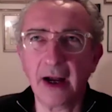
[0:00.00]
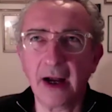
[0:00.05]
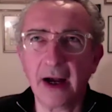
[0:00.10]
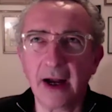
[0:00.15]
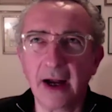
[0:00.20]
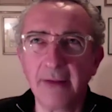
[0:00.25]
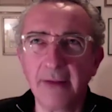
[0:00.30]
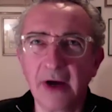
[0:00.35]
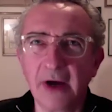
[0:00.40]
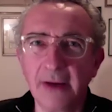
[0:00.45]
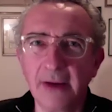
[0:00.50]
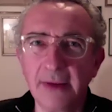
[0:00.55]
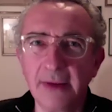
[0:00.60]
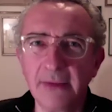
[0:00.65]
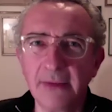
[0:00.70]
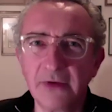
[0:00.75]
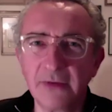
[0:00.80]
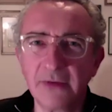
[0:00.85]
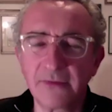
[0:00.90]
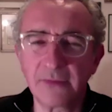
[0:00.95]
I, I
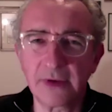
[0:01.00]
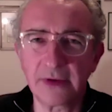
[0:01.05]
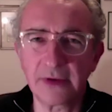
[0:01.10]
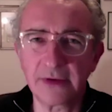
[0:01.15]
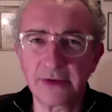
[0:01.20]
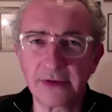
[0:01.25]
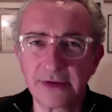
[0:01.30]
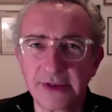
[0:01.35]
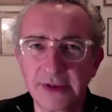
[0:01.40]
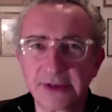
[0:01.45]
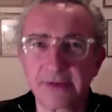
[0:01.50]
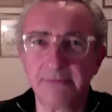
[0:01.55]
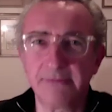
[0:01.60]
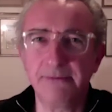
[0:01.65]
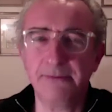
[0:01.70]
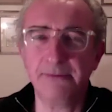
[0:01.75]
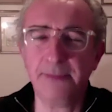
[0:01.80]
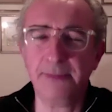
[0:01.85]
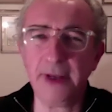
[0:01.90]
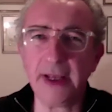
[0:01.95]
remember just a
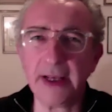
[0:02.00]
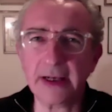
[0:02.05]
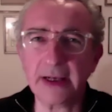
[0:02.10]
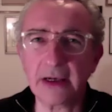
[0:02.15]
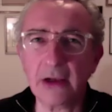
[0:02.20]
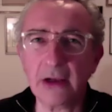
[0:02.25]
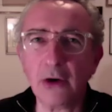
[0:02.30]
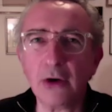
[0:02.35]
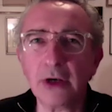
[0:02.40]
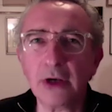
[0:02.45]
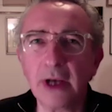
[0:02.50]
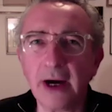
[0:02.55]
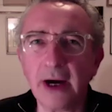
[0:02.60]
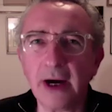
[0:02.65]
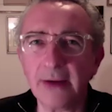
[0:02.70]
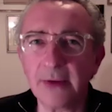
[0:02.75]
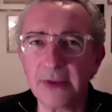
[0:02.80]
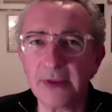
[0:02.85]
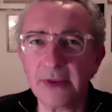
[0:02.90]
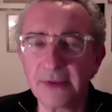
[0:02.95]
big long
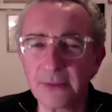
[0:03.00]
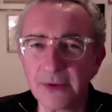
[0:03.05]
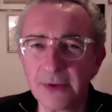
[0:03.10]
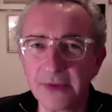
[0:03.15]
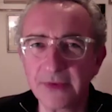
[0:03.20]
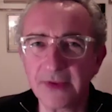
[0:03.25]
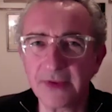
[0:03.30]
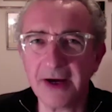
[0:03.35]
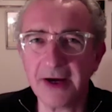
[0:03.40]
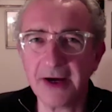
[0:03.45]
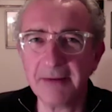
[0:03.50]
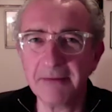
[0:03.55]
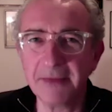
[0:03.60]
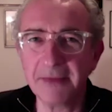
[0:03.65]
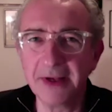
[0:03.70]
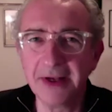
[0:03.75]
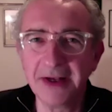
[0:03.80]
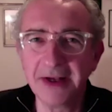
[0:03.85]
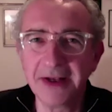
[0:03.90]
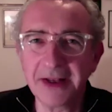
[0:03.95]
night with, with um,
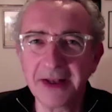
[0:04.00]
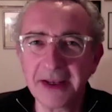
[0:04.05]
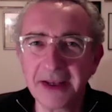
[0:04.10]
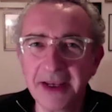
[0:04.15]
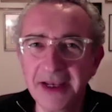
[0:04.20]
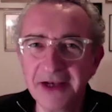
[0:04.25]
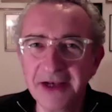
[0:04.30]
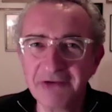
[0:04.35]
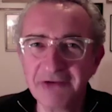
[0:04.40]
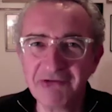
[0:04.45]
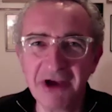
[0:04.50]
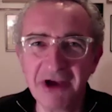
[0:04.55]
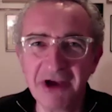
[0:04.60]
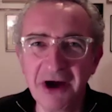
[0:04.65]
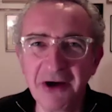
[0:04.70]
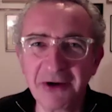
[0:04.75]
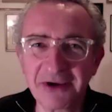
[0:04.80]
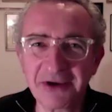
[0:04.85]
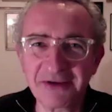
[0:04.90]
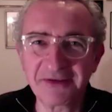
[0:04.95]
Kid
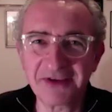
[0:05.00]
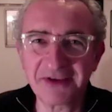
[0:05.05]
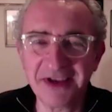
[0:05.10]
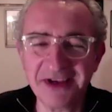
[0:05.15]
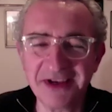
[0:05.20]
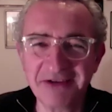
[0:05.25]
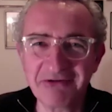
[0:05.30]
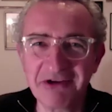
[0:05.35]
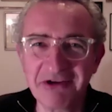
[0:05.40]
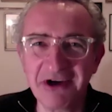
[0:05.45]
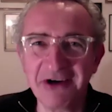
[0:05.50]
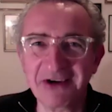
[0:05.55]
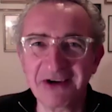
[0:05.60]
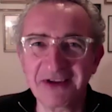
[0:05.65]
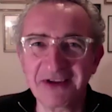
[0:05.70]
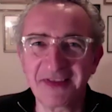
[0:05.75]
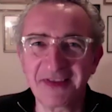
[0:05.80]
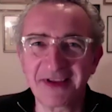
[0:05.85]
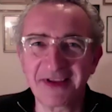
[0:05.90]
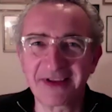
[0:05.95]
Creole of Kid Creole
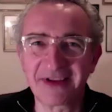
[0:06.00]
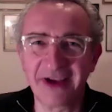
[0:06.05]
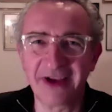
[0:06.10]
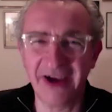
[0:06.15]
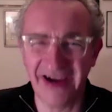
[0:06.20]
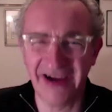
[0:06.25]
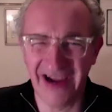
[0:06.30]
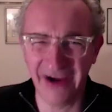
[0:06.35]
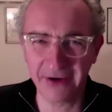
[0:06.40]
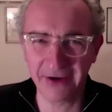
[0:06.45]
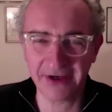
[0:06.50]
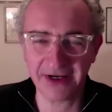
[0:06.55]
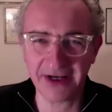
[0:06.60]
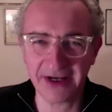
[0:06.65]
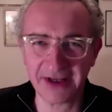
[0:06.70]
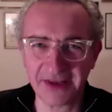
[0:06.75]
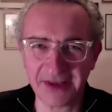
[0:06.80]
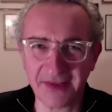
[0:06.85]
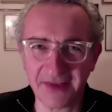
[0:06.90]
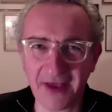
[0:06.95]
and the
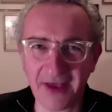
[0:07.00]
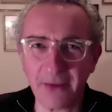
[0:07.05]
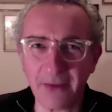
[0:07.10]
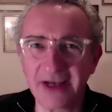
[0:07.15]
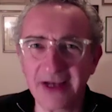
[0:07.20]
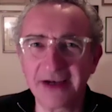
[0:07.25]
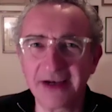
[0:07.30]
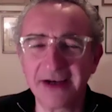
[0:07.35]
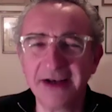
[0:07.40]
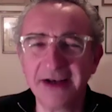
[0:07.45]
Coconuts. That went